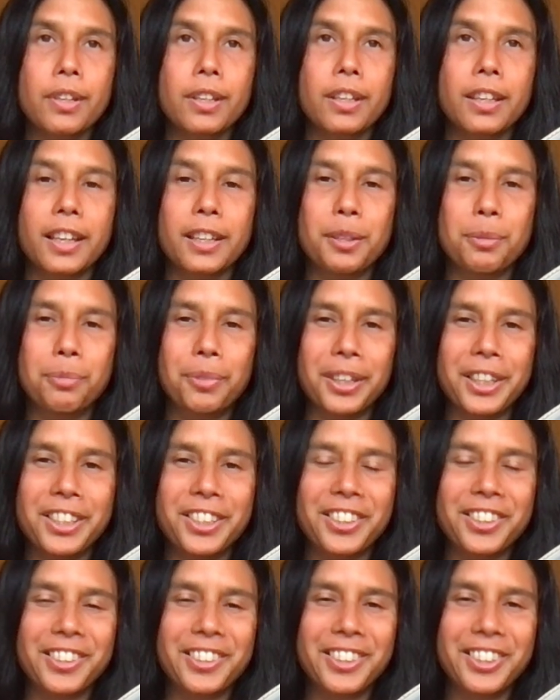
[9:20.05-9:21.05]
and the brain
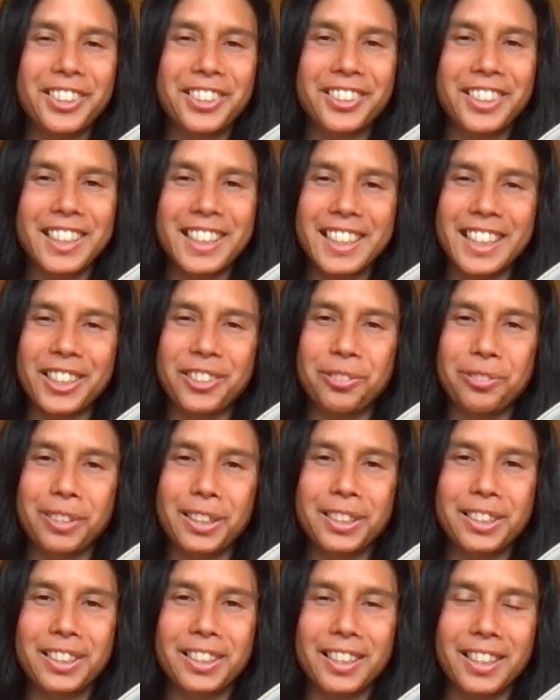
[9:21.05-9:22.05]
surgeries, as
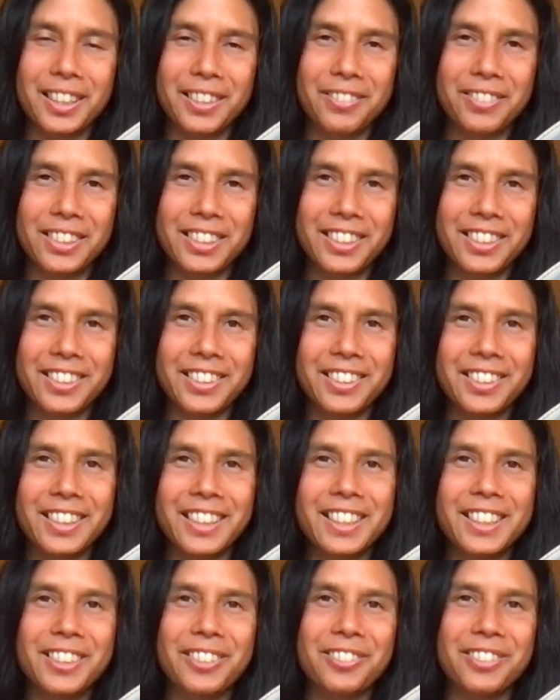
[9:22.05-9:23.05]
one of the
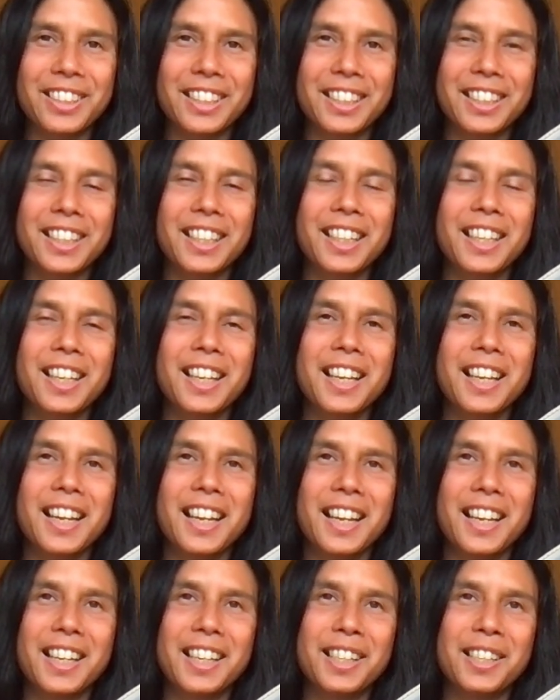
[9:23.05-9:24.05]
students was
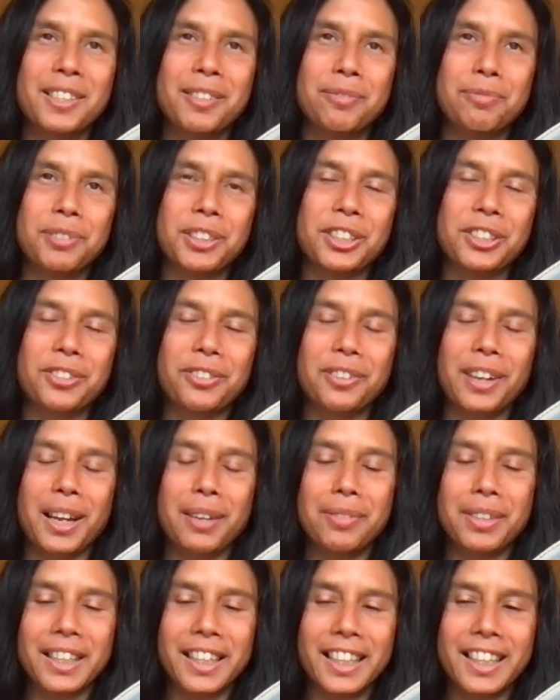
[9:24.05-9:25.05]

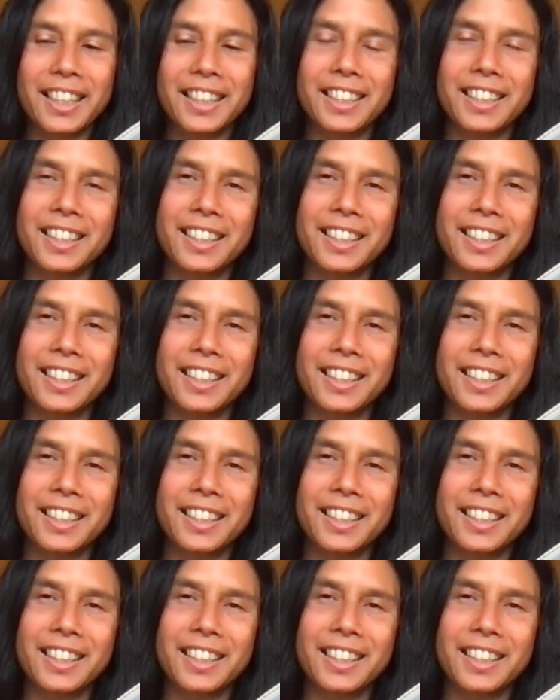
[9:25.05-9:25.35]
describing it,